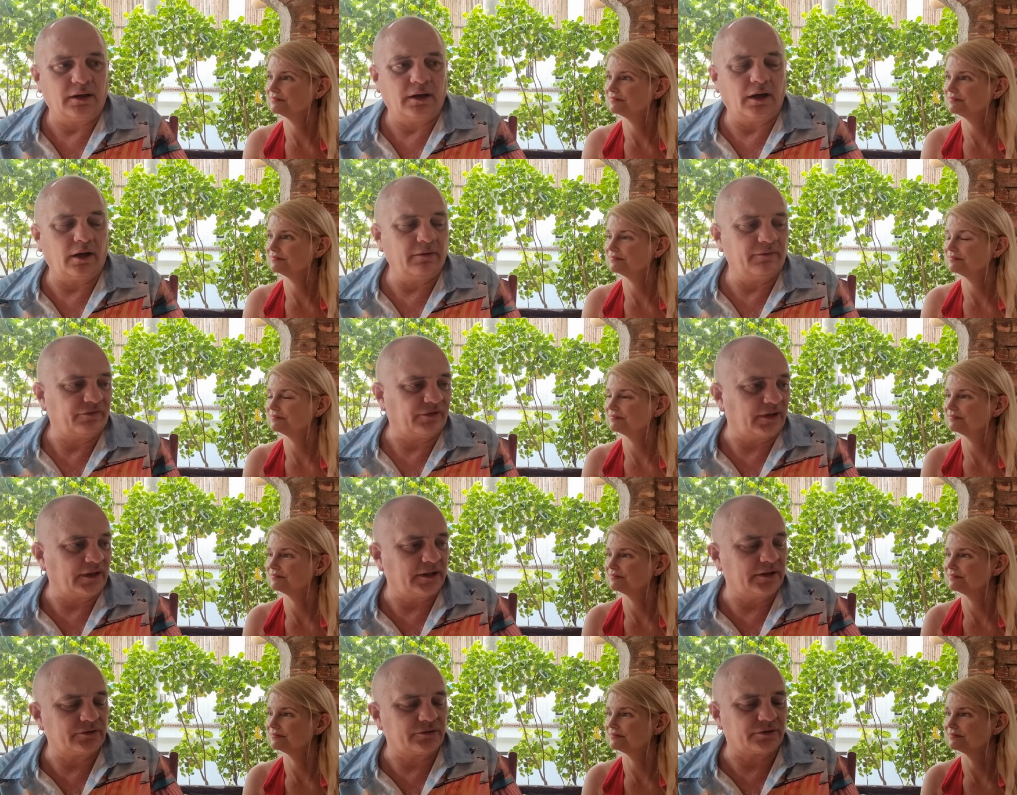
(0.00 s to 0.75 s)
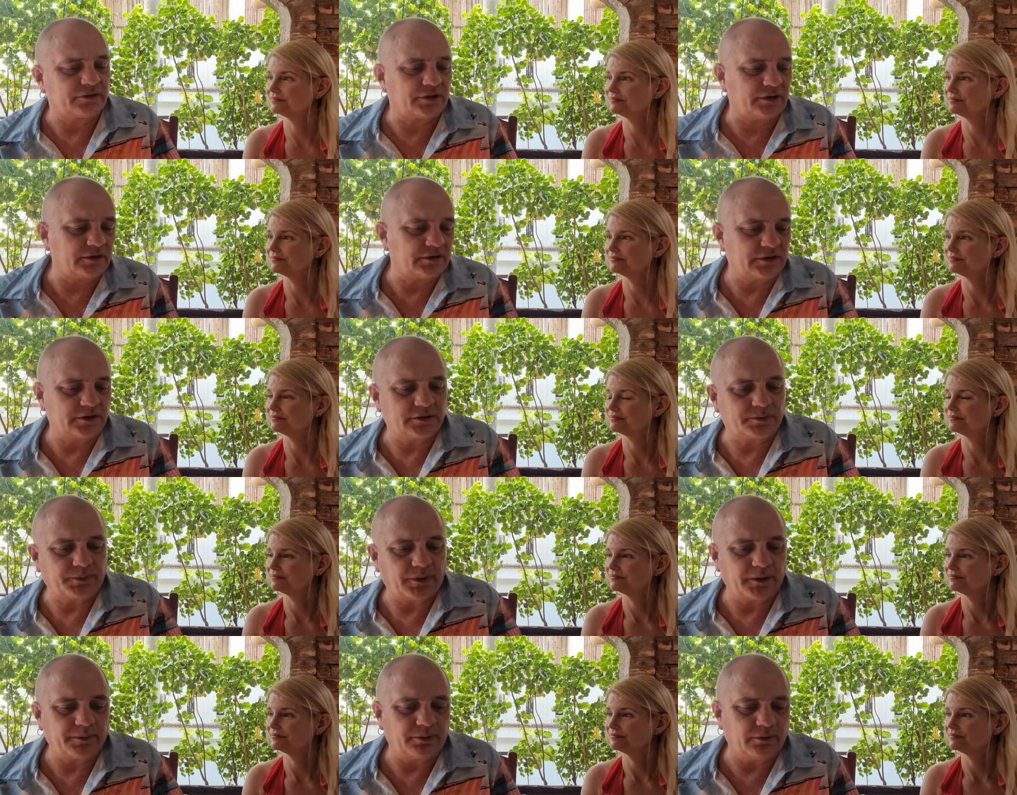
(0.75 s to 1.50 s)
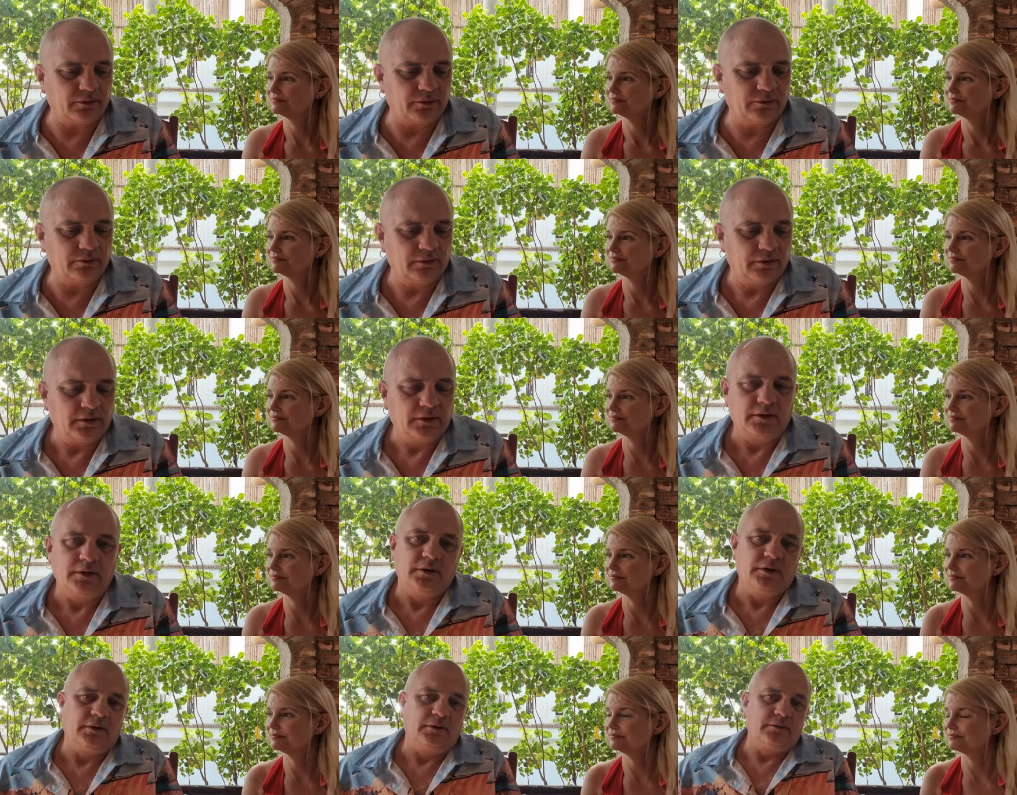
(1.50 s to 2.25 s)
Speaker 1: hopefully introduces people
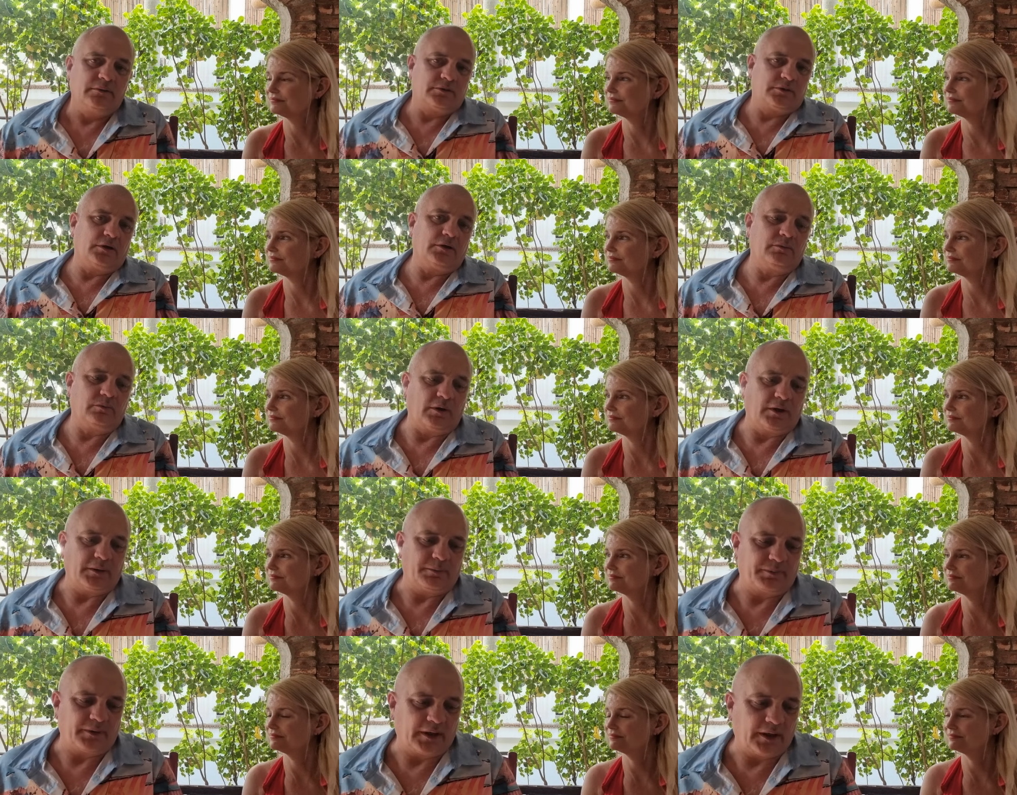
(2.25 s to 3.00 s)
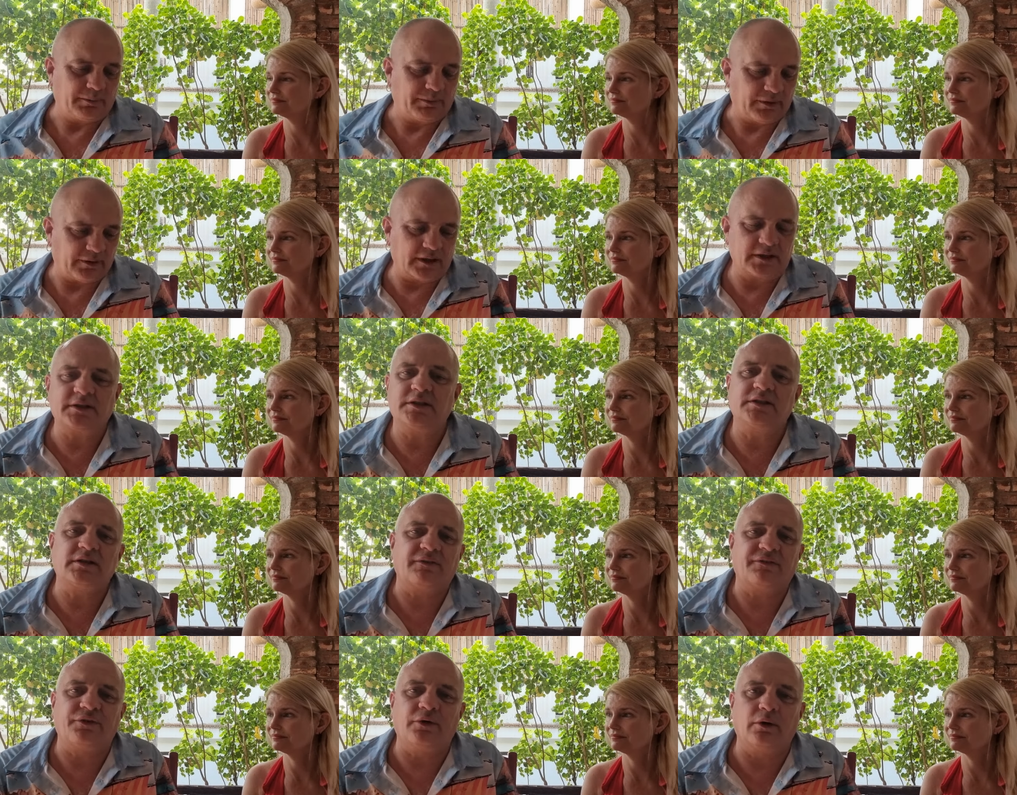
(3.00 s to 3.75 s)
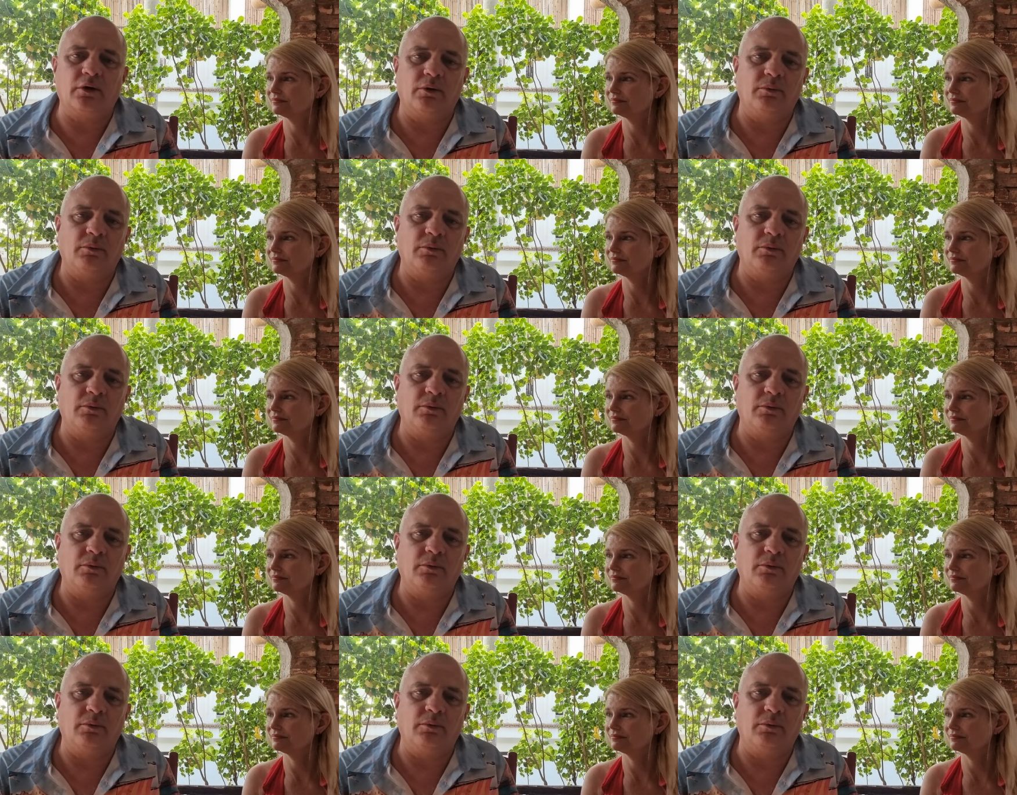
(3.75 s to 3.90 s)
to wheat beer. But this is a full